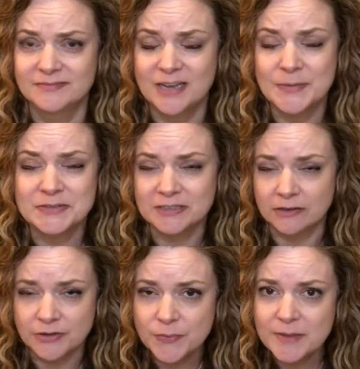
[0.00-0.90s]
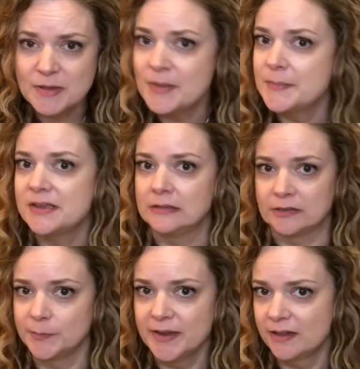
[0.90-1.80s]
I was still underweight, but maybe a
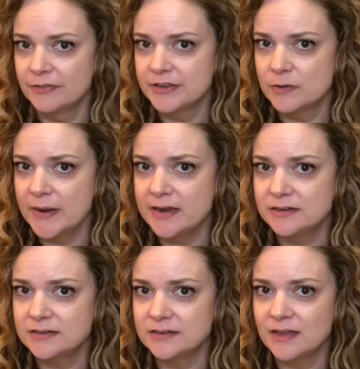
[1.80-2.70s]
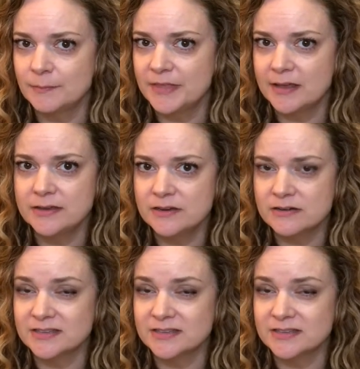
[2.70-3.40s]
little bit healthier weight that year,